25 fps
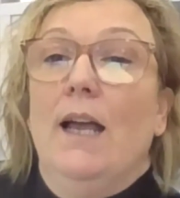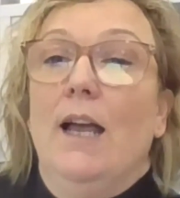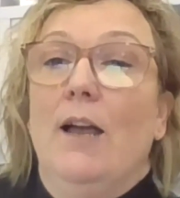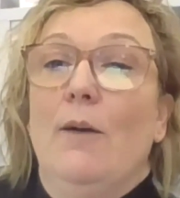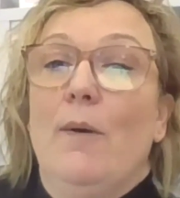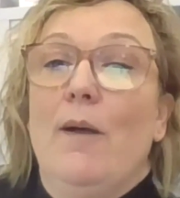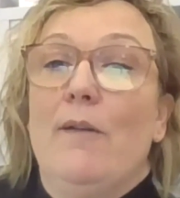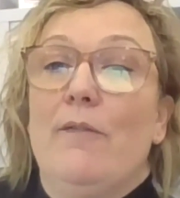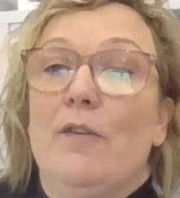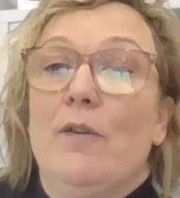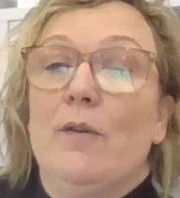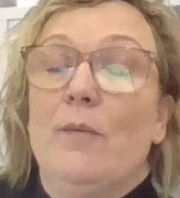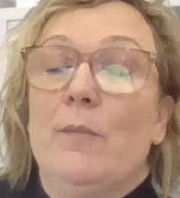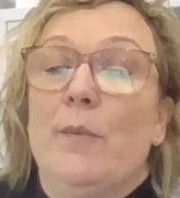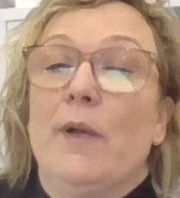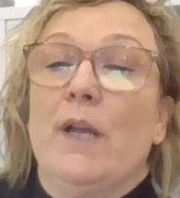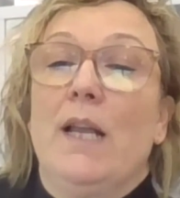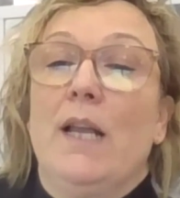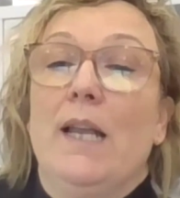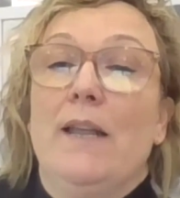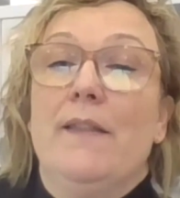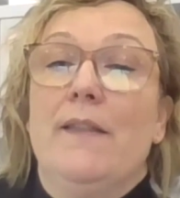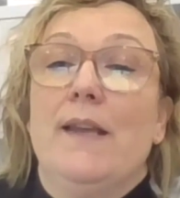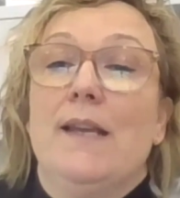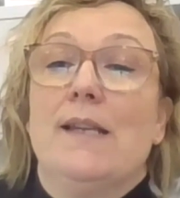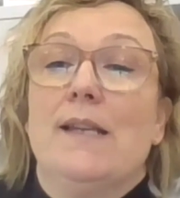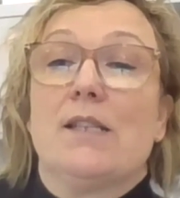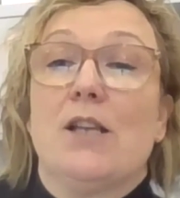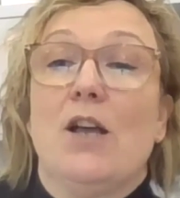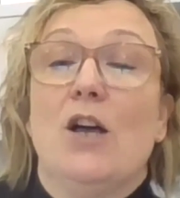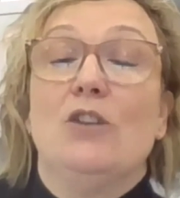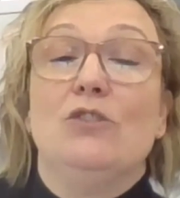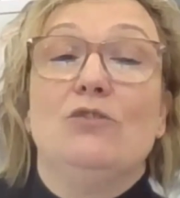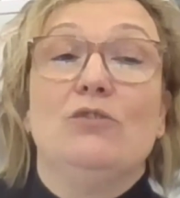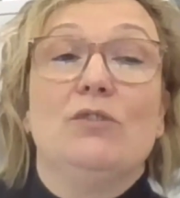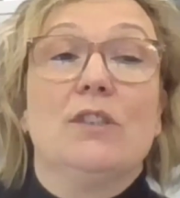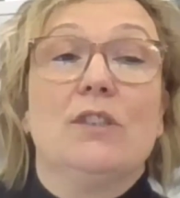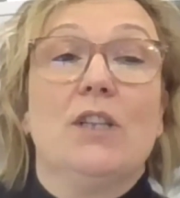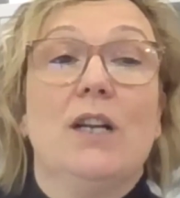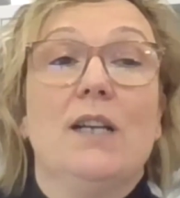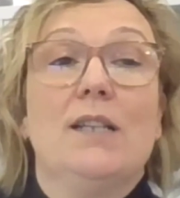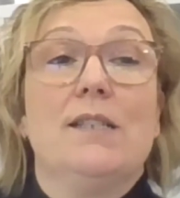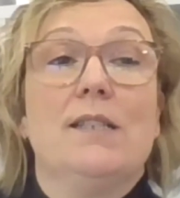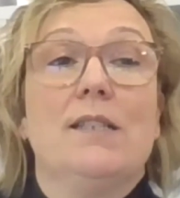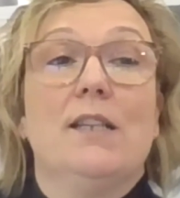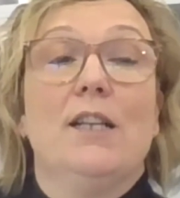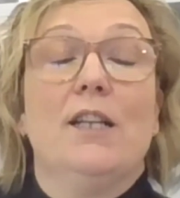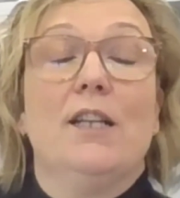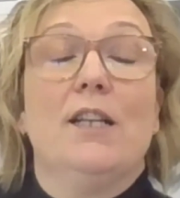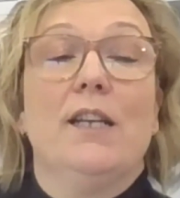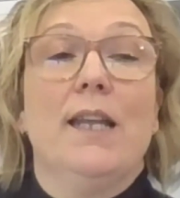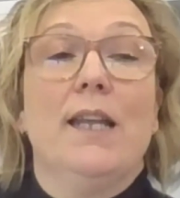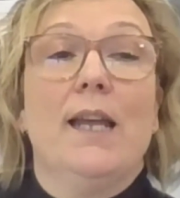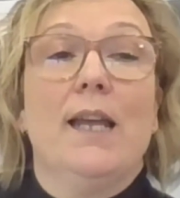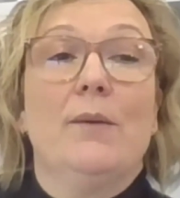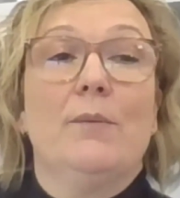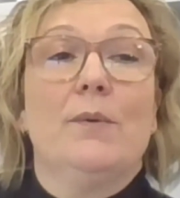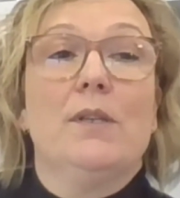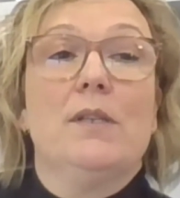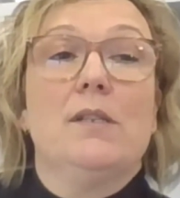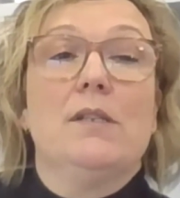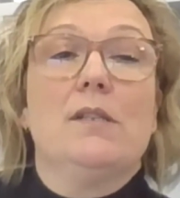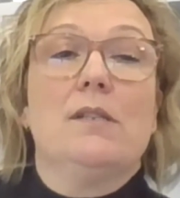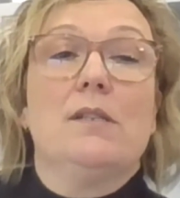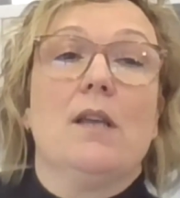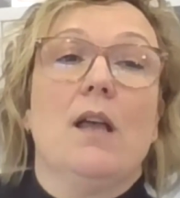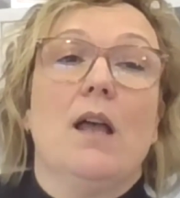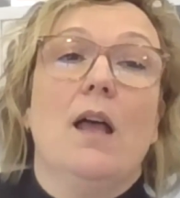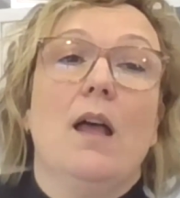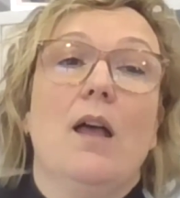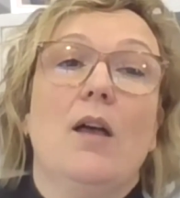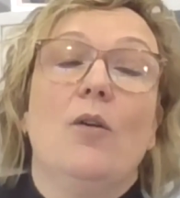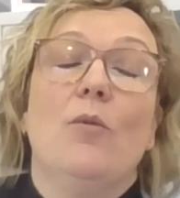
However, we're clear that it's 100 guided learning hours.